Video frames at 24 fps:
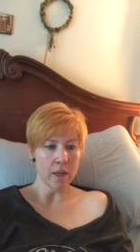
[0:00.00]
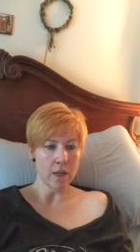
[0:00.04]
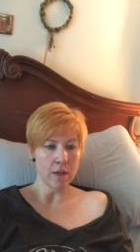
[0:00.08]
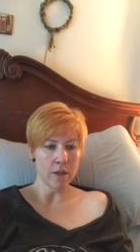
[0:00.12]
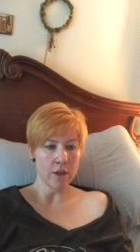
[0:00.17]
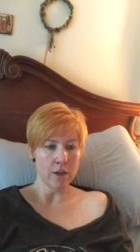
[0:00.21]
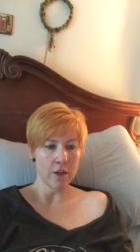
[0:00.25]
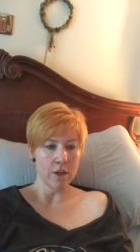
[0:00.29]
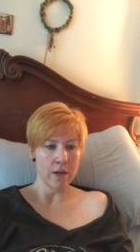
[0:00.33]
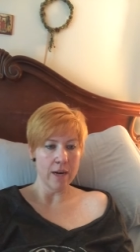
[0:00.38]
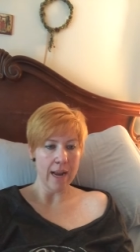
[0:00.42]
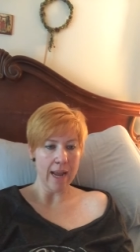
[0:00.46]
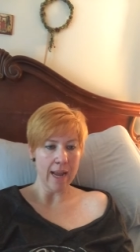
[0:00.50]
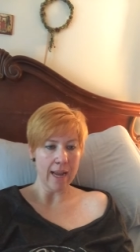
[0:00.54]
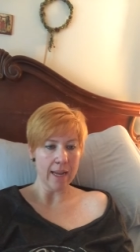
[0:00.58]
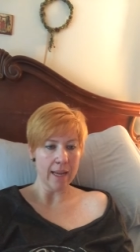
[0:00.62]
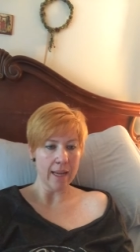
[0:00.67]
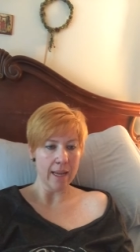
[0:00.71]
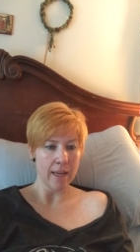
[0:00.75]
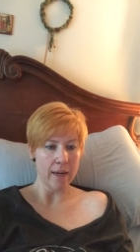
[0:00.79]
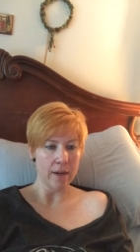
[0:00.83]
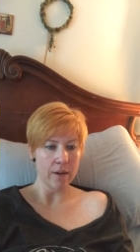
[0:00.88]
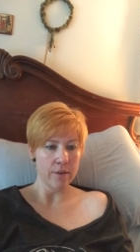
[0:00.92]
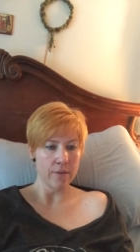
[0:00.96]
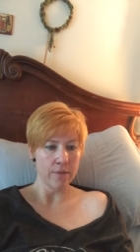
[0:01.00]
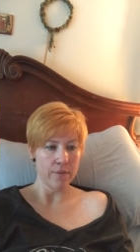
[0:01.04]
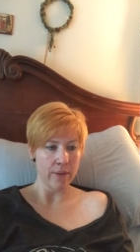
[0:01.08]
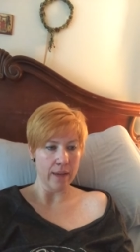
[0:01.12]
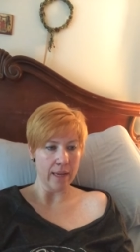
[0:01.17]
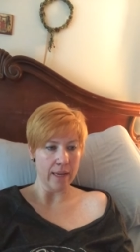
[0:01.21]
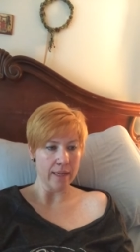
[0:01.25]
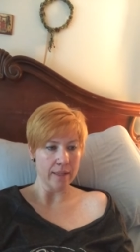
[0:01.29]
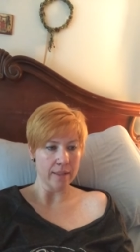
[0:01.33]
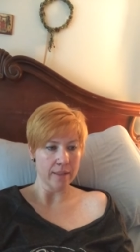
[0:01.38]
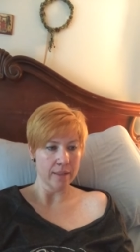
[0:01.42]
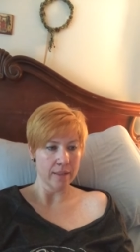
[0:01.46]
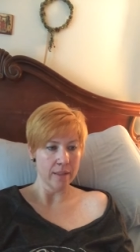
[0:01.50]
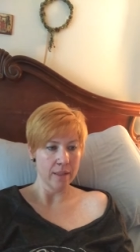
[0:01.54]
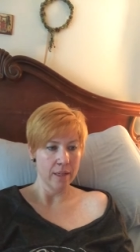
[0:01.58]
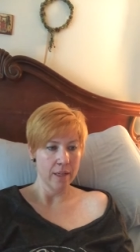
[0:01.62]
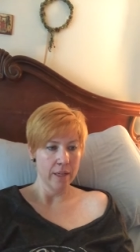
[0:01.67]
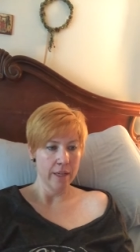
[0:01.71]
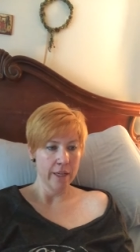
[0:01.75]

on her neck and her face.